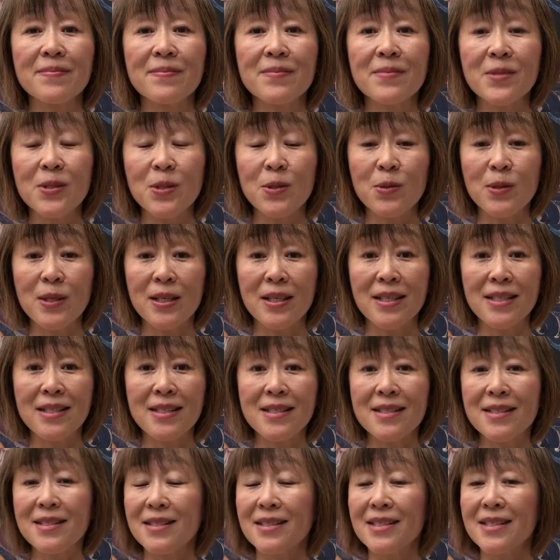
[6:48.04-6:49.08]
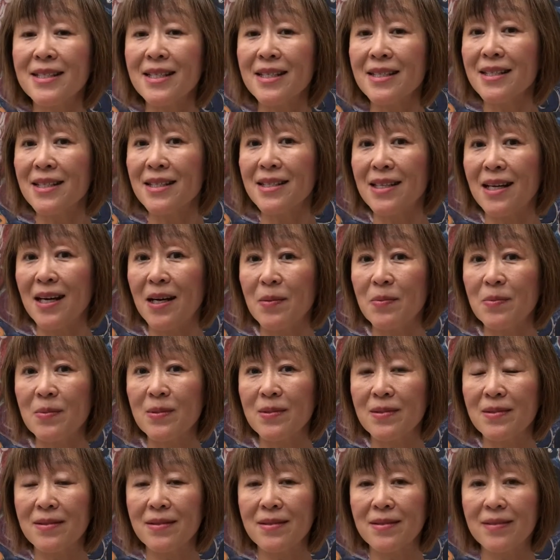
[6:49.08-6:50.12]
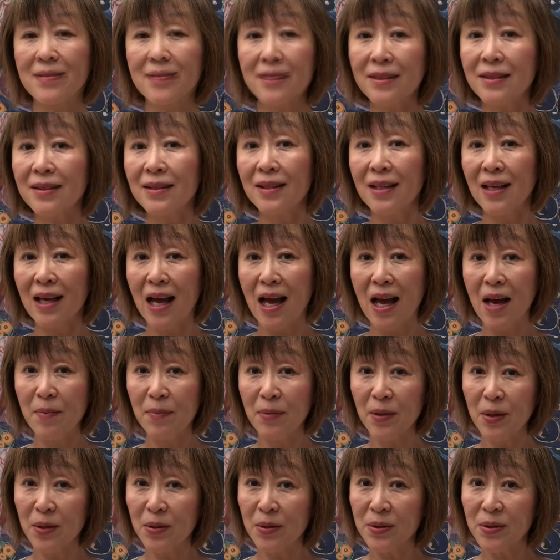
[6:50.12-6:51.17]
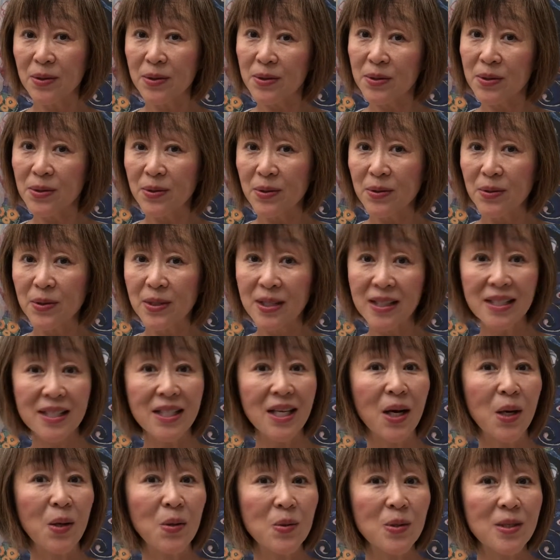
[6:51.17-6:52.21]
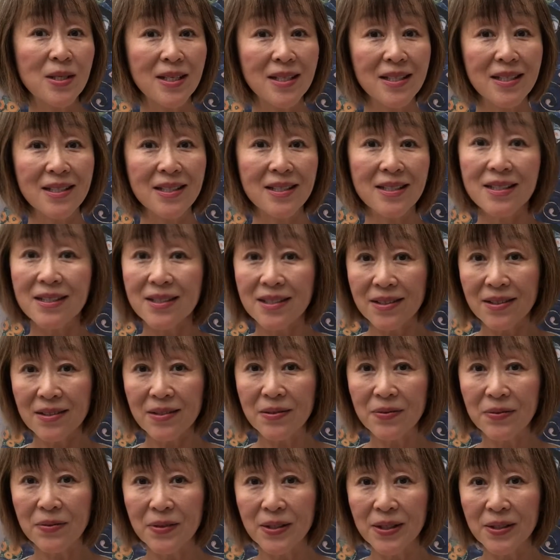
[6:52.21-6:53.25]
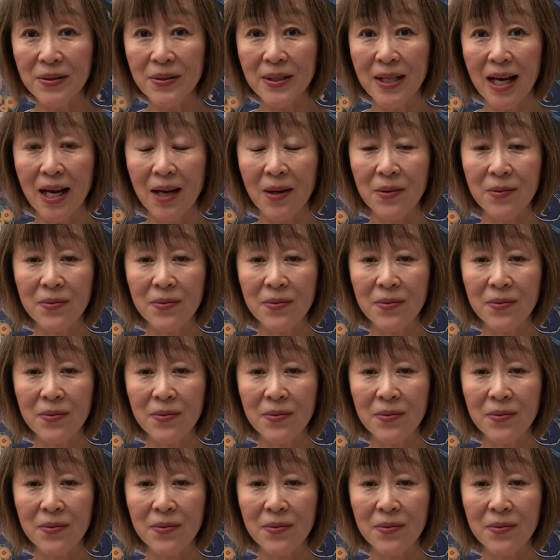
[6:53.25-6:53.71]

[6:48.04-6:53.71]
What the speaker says: Do this 60 times. I'm going to do these whole things for you now.